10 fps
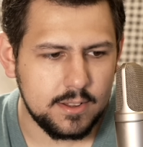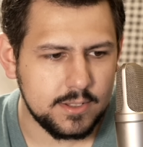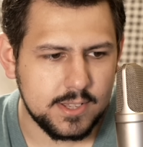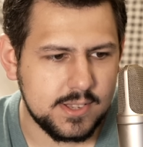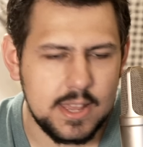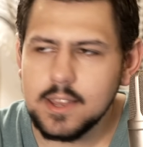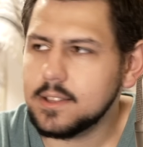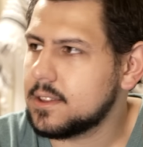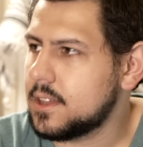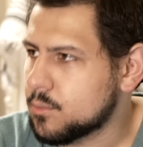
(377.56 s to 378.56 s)

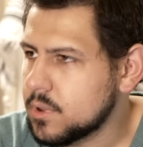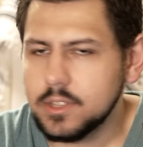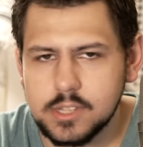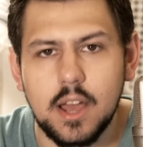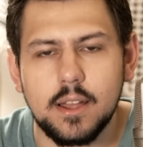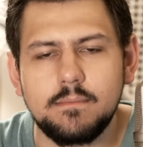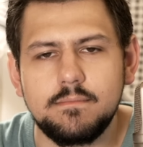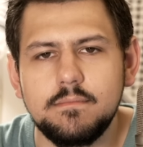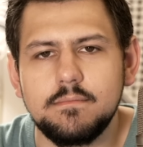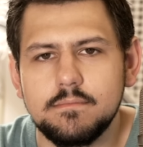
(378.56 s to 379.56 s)
seeing in real time,
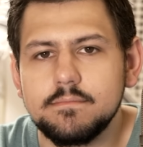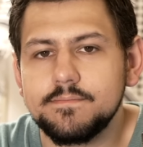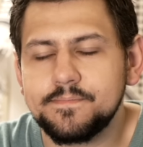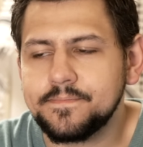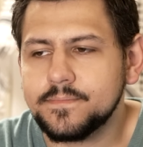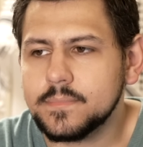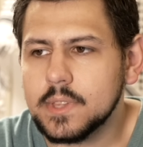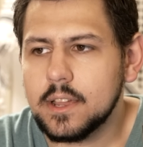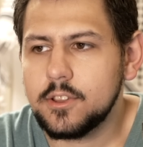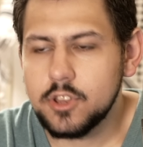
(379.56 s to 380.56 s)

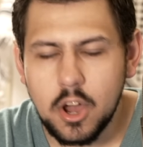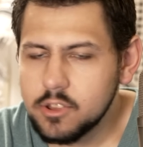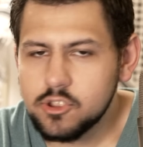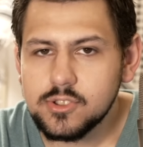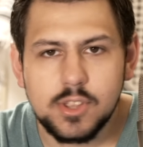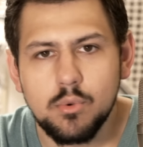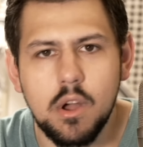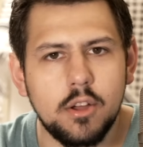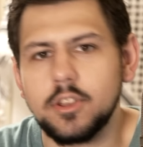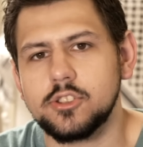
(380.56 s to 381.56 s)
not just
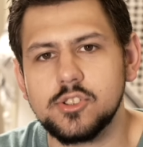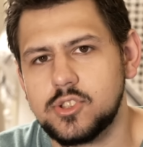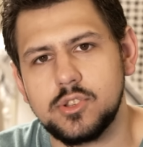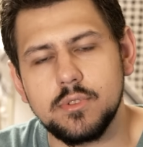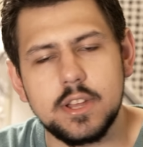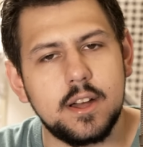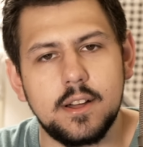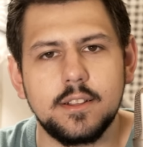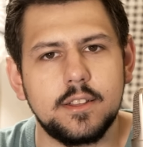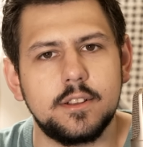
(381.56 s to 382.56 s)
Iran, not just
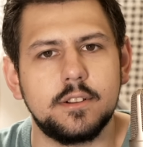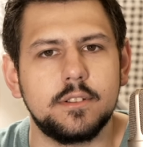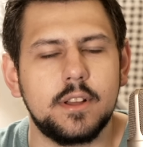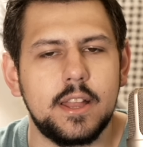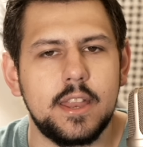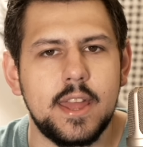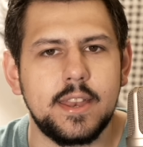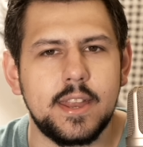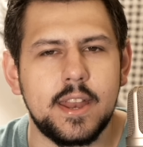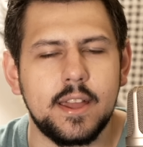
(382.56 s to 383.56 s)
Syria, you know,
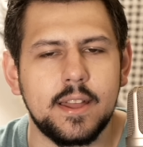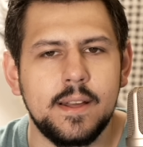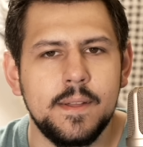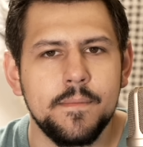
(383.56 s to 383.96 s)
and I